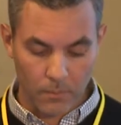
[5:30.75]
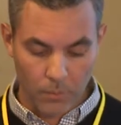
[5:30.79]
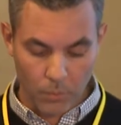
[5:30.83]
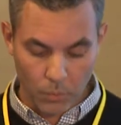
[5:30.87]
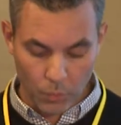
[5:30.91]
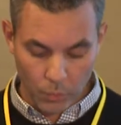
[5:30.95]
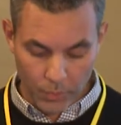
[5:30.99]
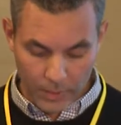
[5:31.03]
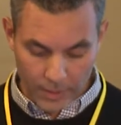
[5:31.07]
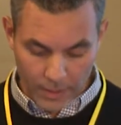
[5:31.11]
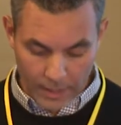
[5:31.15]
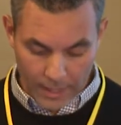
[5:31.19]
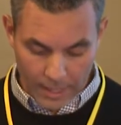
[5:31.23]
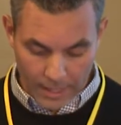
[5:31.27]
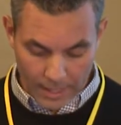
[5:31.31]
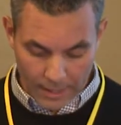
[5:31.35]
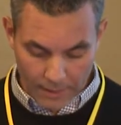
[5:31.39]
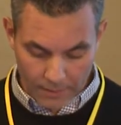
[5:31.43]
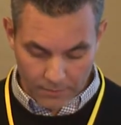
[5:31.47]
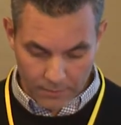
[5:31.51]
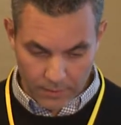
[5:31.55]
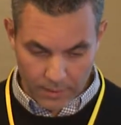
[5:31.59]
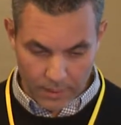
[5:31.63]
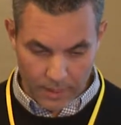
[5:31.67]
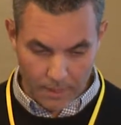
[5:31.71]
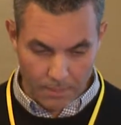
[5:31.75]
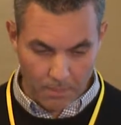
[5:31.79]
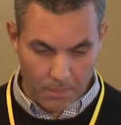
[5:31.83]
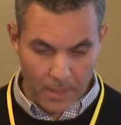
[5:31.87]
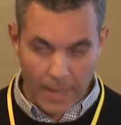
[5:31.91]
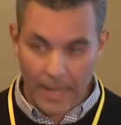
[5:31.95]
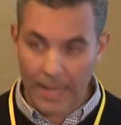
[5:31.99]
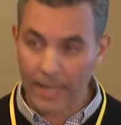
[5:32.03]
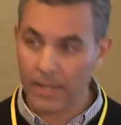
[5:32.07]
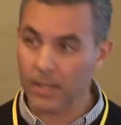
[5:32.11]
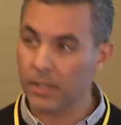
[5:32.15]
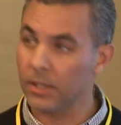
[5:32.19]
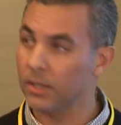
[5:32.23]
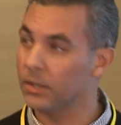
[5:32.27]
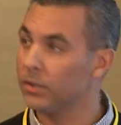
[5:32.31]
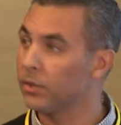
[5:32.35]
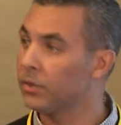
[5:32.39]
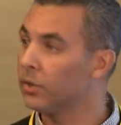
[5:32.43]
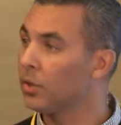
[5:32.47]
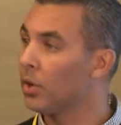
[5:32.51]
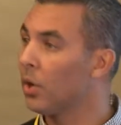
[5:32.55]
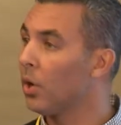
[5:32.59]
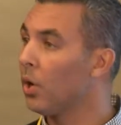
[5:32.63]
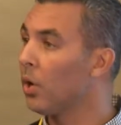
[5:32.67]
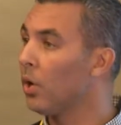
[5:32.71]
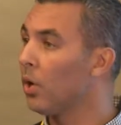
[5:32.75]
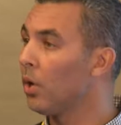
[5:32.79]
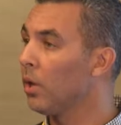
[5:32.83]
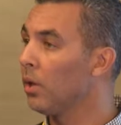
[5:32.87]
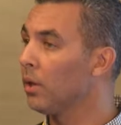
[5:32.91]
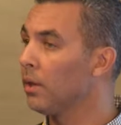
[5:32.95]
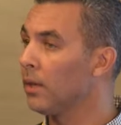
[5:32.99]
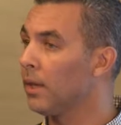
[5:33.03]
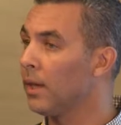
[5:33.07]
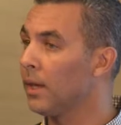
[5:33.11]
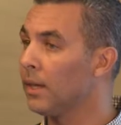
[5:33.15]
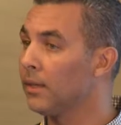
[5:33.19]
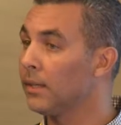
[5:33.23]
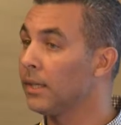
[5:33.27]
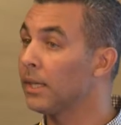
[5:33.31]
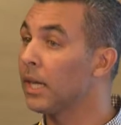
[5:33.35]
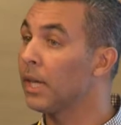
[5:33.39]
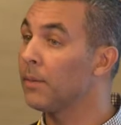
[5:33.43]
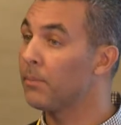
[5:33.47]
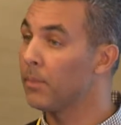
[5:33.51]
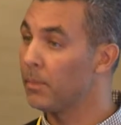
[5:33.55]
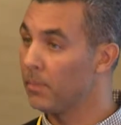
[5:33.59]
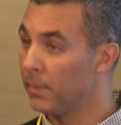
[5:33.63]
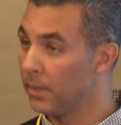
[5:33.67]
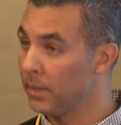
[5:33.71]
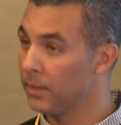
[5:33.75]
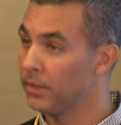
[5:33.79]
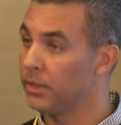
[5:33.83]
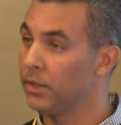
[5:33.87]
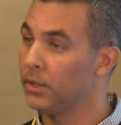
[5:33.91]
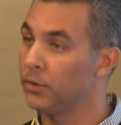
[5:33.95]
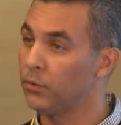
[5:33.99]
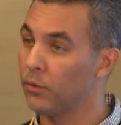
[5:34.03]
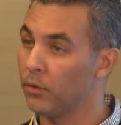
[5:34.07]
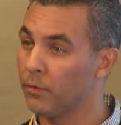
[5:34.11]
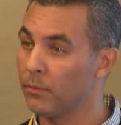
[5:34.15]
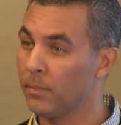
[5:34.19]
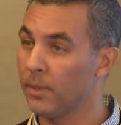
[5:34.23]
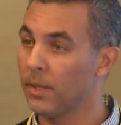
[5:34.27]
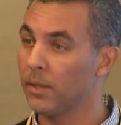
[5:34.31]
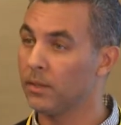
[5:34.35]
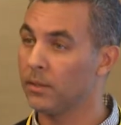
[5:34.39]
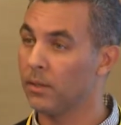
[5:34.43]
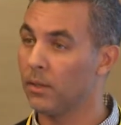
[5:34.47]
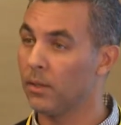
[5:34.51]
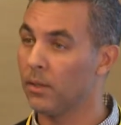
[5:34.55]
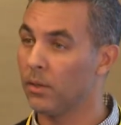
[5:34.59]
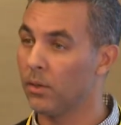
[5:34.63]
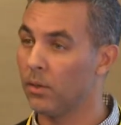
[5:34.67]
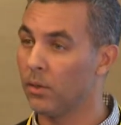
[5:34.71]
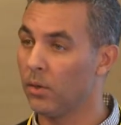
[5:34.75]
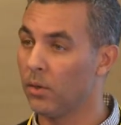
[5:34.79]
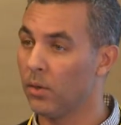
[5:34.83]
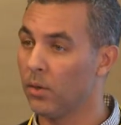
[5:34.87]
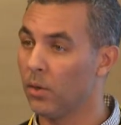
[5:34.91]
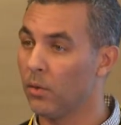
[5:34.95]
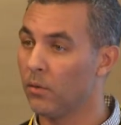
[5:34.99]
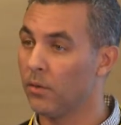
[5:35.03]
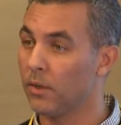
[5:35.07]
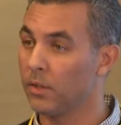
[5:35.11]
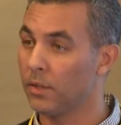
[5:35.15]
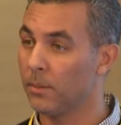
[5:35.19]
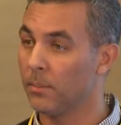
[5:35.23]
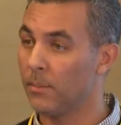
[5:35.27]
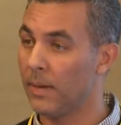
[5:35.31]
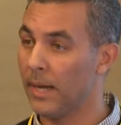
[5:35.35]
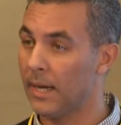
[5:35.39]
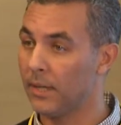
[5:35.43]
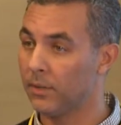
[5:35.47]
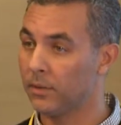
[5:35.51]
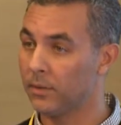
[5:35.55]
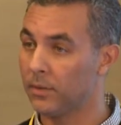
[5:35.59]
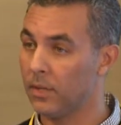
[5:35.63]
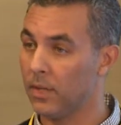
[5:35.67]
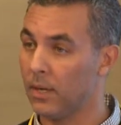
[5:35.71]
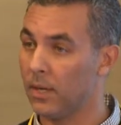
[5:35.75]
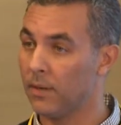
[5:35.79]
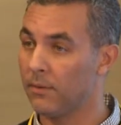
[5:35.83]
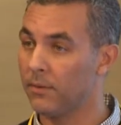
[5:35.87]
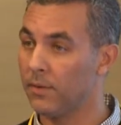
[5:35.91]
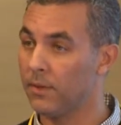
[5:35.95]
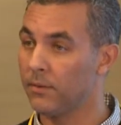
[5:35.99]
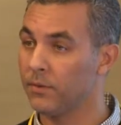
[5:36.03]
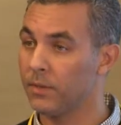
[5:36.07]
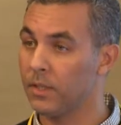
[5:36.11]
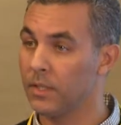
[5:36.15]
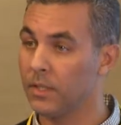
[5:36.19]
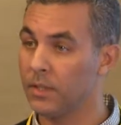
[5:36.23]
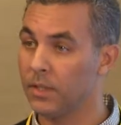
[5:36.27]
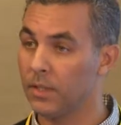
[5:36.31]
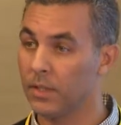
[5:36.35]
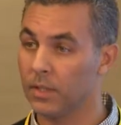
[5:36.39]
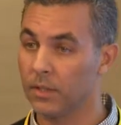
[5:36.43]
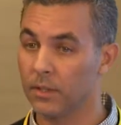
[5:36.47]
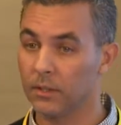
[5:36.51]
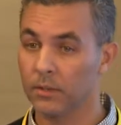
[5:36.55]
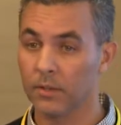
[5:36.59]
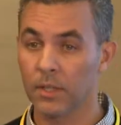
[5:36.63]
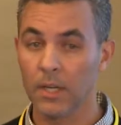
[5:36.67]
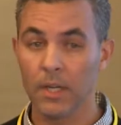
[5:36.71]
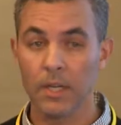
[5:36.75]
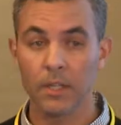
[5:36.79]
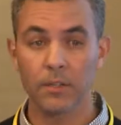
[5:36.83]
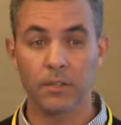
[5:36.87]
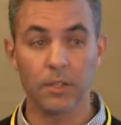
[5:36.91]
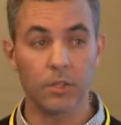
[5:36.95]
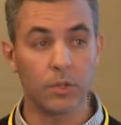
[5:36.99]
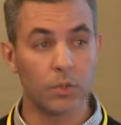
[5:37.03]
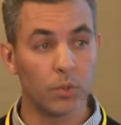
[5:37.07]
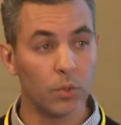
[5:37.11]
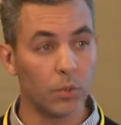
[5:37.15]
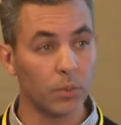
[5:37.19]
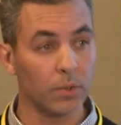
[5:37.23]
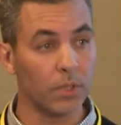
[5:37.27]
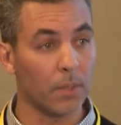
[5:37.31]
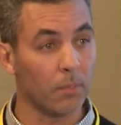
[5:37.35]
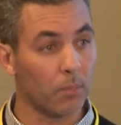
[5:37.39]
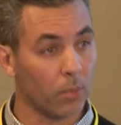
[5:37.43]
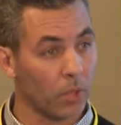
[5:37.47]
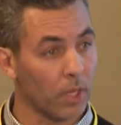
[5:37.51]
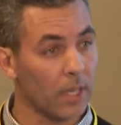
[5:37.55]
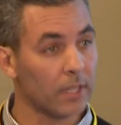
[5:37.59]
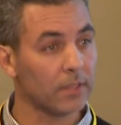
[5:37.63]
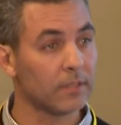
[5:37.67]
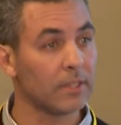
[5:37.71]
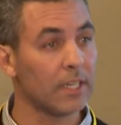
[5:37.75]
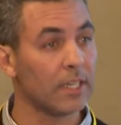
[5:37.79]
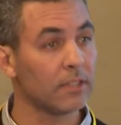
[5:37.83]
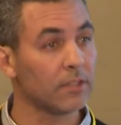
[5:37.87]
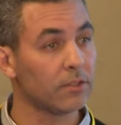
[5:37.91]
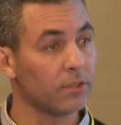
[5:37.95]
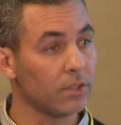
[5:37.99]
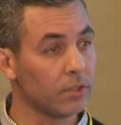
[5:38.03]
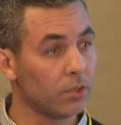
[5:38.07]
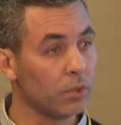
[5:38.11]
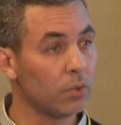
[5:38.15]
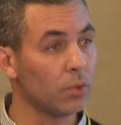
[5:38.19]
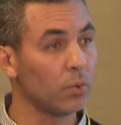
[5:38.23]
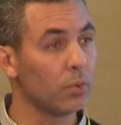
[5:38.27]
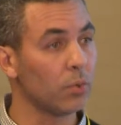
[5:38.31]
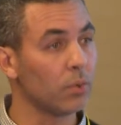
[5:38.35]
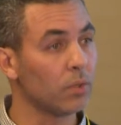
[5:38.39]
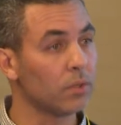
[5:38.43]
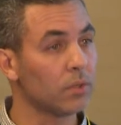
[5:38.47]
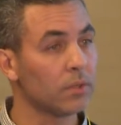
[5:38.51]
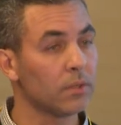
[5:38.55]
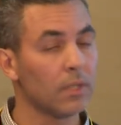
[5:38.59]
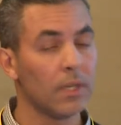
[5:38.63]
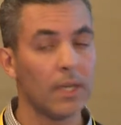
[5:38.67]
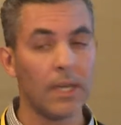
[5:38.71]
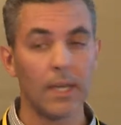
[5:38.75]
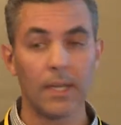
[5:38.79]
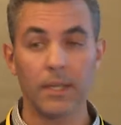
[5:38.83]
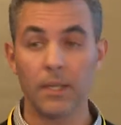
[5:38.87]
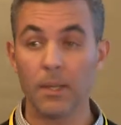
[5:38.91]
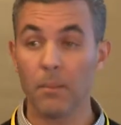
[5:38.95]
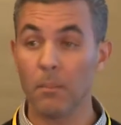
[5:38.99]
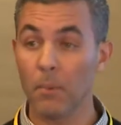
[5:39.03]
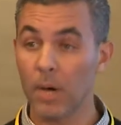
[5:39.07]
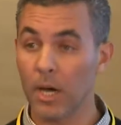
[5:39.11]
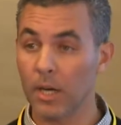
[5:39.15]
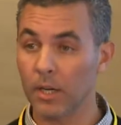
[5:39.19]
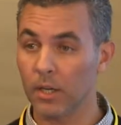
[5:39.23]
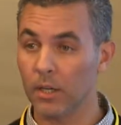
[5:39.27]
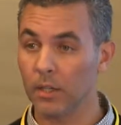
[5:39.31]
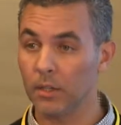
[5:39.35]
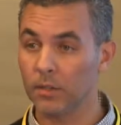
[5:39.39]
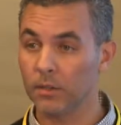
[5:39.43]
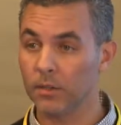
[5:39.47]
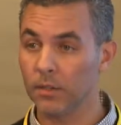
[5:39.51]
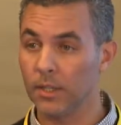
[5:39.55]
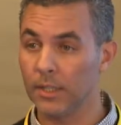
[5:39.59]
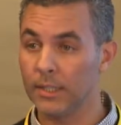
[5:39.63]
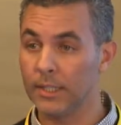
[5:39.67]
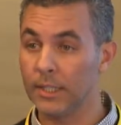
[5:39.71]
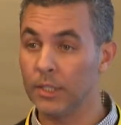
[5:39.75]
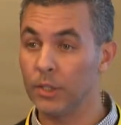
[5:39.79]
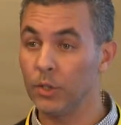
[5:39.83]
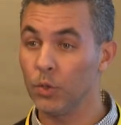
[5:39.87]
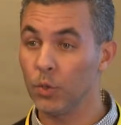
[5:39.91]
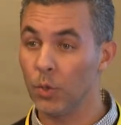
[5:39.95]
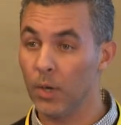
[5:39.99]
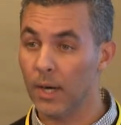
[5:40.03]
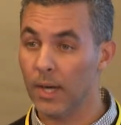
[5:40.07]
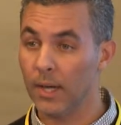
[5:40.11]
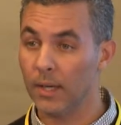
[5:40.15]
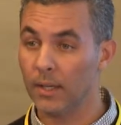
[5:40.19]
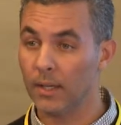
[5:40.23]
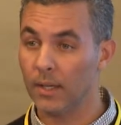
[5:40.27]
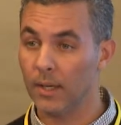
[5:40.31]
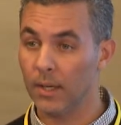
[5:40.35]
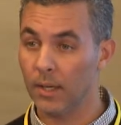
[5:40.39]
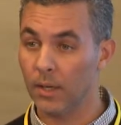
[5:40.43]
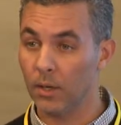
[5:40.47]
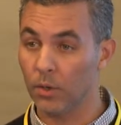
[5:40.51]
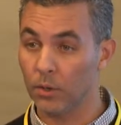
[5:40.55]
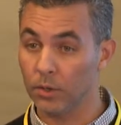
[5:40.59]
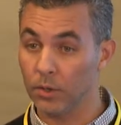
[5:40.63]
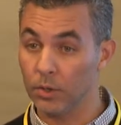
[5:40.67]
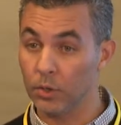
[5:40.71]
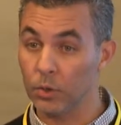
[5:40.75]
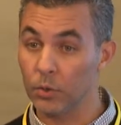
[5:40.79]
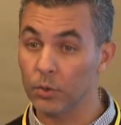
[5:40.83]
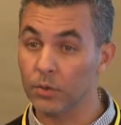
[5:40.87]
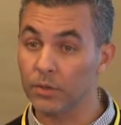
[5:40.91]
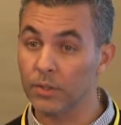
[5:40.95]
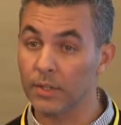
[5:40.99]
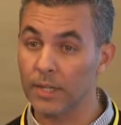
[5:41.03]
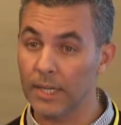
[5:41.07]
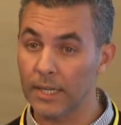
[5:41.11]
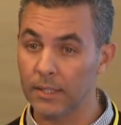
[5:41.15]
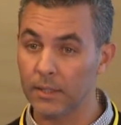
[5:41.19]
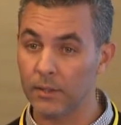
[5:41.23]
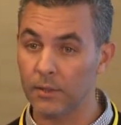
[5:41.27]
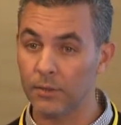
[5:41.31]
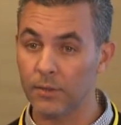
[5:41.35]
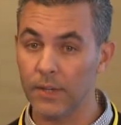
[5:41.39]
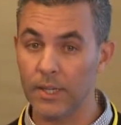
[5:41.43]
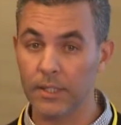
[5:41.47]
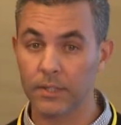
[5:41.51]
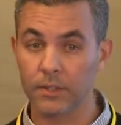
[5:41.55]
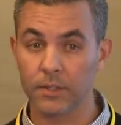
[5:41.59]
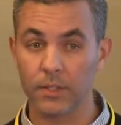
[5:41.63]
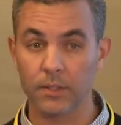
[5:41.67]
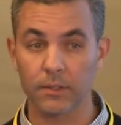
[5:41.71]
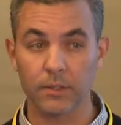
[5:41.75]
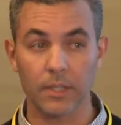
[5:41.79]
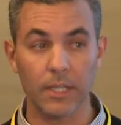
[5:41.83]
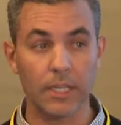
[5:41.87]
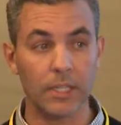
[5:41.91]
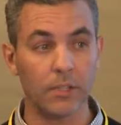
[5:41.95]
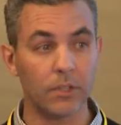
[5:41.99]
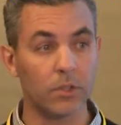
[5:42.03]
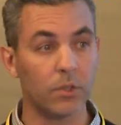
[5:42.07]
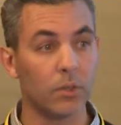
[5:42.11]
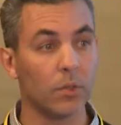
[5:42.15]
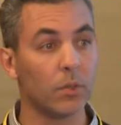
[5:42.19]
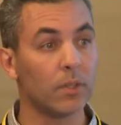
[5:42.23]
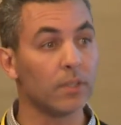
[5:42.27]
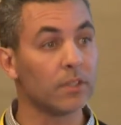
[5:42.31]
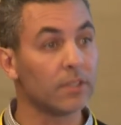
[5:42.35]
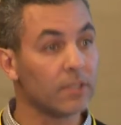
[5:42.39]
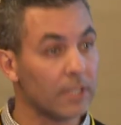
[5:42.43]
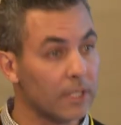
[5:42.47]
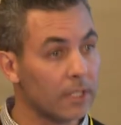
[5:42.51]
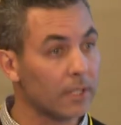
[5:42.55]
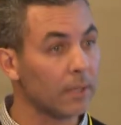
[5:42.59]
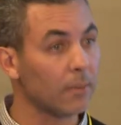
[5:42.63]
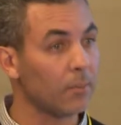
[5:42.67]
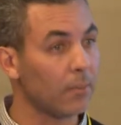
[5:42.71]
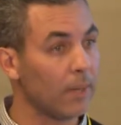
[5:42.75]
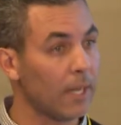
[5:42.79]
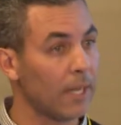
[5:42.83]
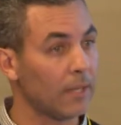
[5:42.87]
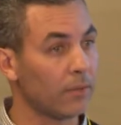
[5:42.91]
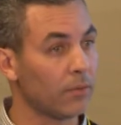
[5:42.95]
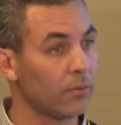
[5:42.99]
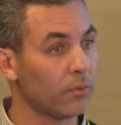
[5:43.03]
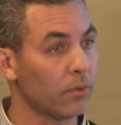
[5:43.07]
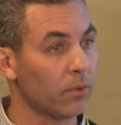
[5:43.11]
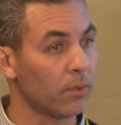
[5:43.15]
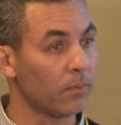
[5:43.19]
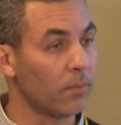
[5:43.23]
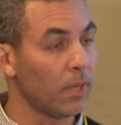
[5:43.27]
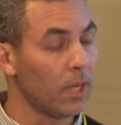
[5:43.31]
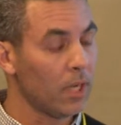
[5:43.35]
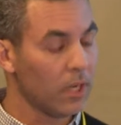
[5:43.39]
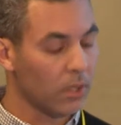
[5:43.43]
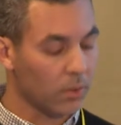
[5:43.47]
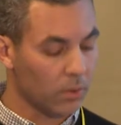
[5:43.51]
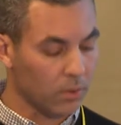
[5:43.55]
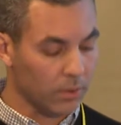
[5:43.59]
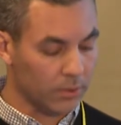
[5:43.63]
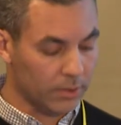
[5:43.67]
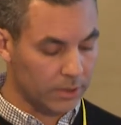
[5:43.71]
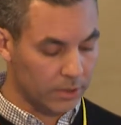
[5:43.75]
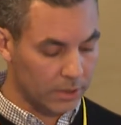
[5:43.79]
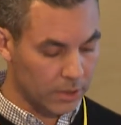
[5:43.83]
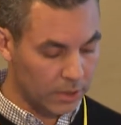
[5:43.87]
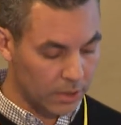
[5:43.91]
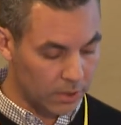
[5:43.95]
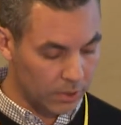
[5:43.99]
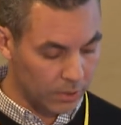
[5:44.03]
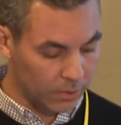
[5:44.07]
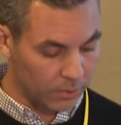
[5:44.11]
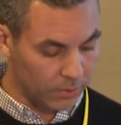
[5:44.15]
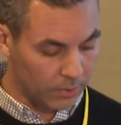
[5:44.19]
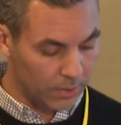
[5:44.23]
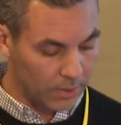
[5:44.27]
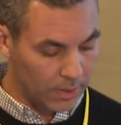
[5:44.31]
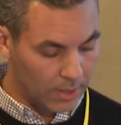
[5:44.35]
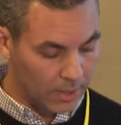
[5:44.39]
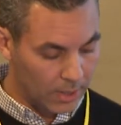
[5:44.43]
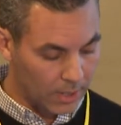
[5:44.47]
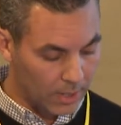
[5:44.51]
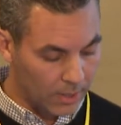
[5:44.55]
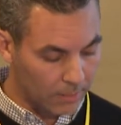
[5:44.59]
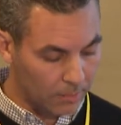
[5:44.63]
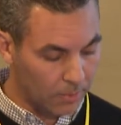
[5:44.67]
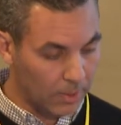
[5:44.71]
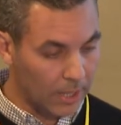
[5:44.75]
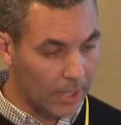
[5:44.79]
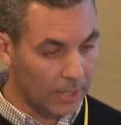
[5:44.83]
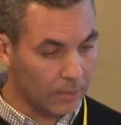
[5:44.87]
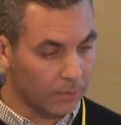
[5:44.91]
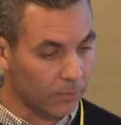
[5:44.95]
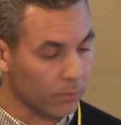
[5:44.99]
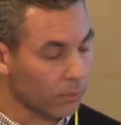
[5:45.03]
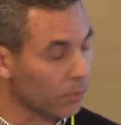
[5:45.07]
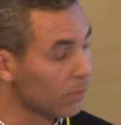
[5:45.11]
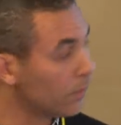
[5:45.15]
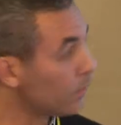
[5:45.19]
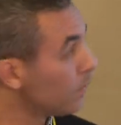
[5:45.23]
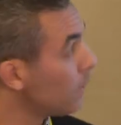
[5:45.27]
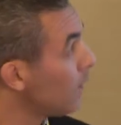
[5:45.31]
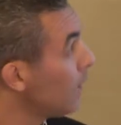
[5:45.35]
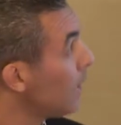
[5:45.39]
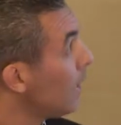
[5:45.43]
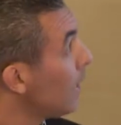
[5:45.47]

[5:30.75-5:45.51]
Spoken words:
we have packaged all the capabilities we've built over the past 15 years, the process, the tools, the models, the UI or the user interfaces into a single platform called Digital Clone Platform.